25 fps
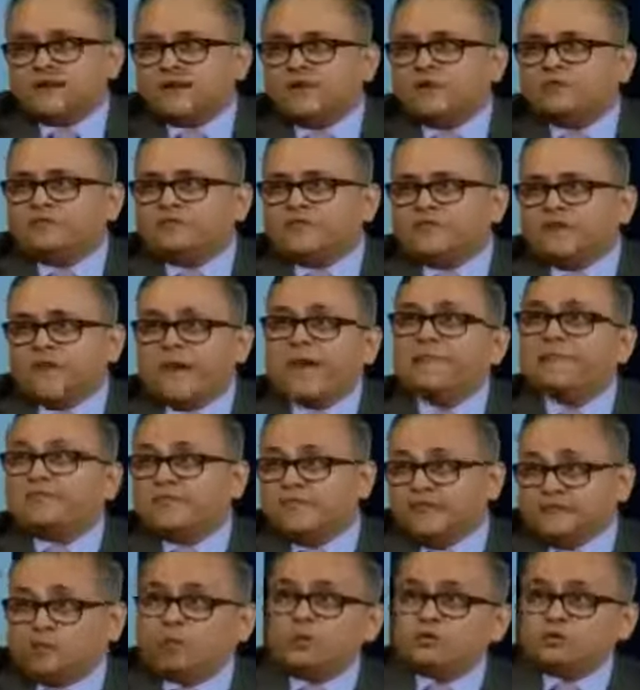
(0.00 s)
kind of thing, and
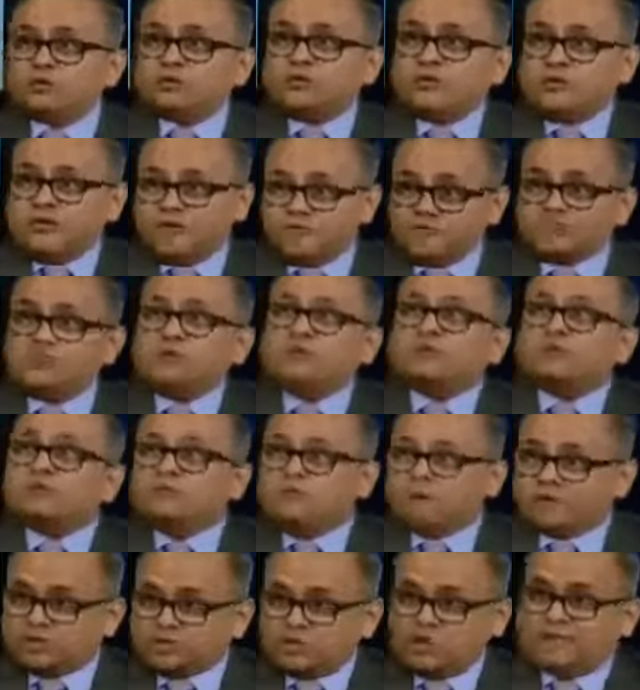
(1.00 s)
there also the engagement is
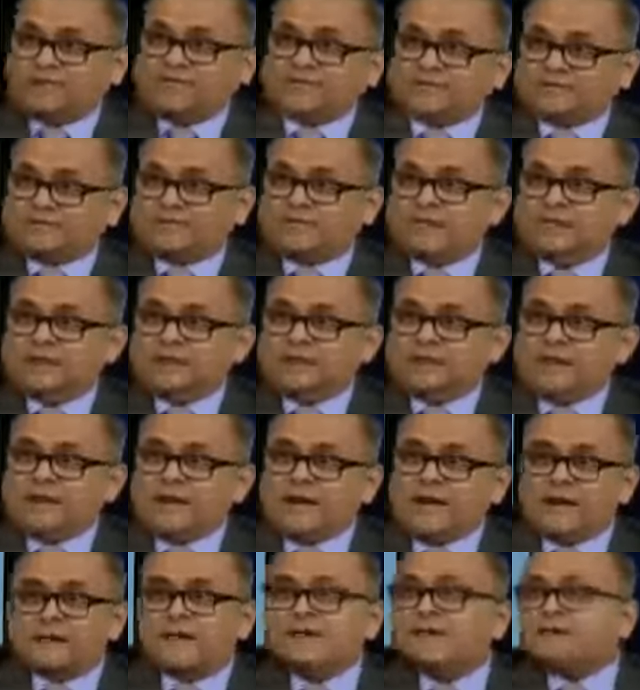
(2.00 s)
much less.
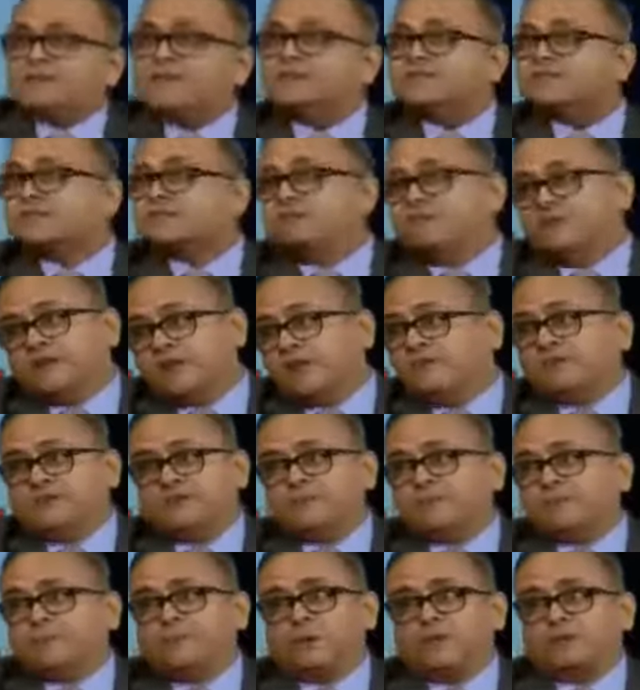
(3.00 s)
I think that's very,
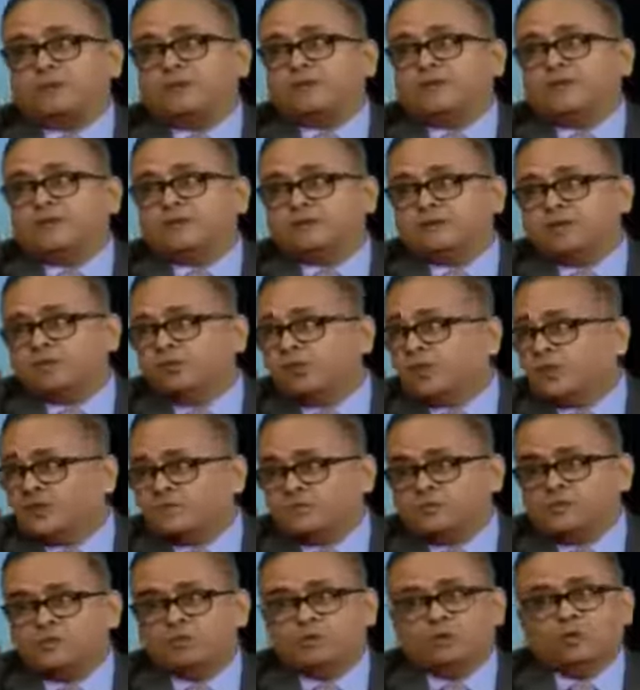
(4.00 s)
very important. The two
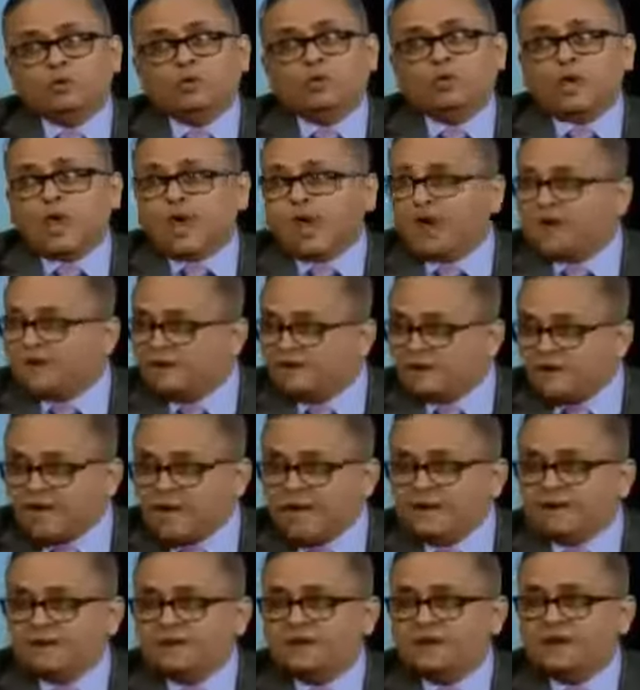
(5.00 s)
have to go hand in
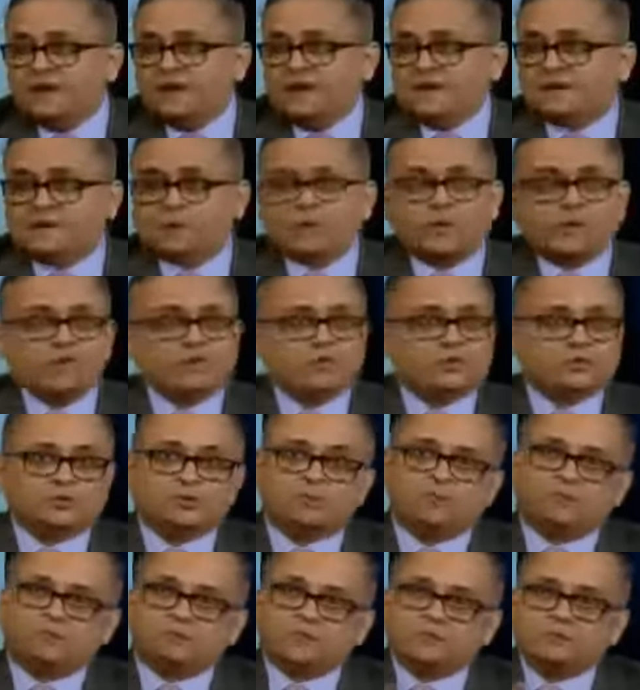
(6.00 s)
hand. Otherwise,
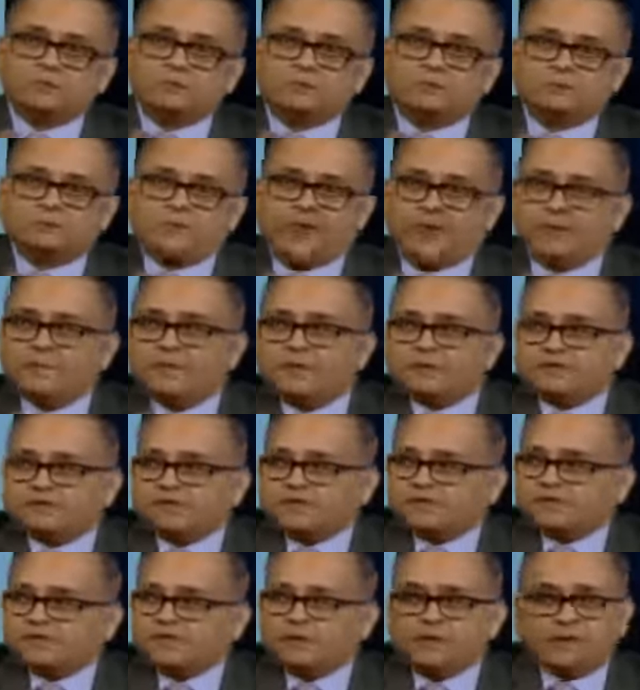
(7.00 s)
through a prism of
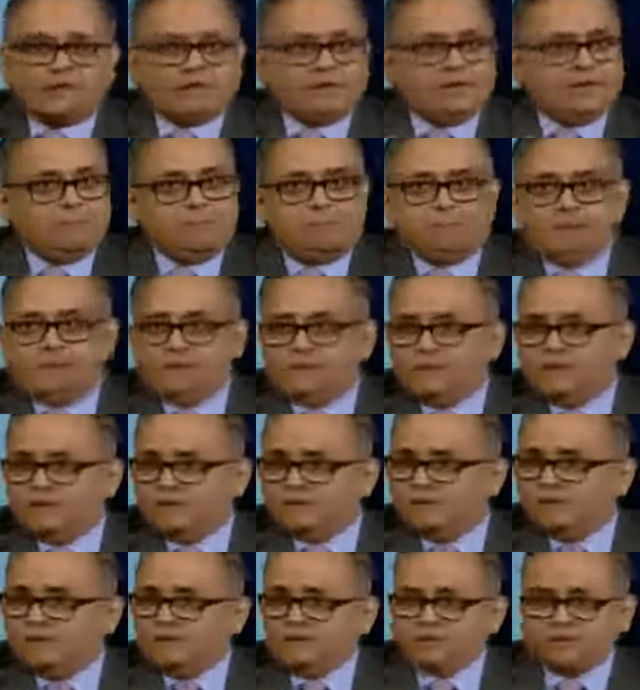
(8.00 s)
timelessness, we'll keep
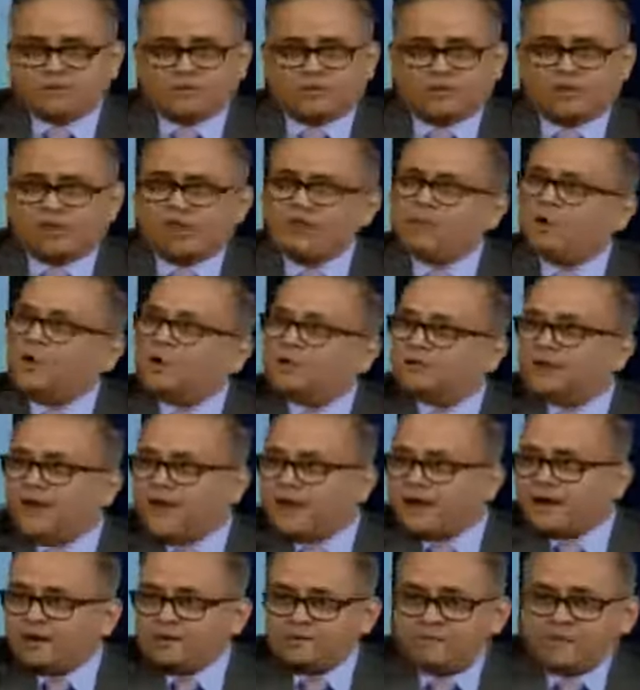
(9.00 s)
blaming the industry or the
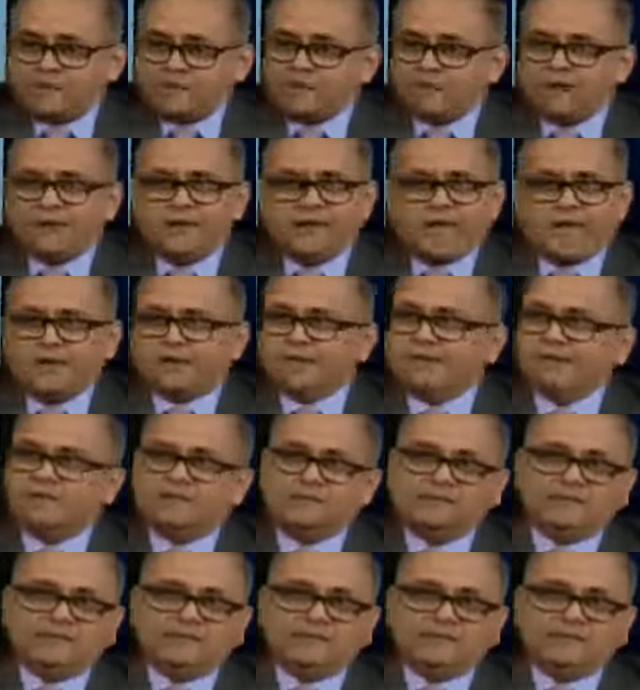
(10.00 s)
academia, and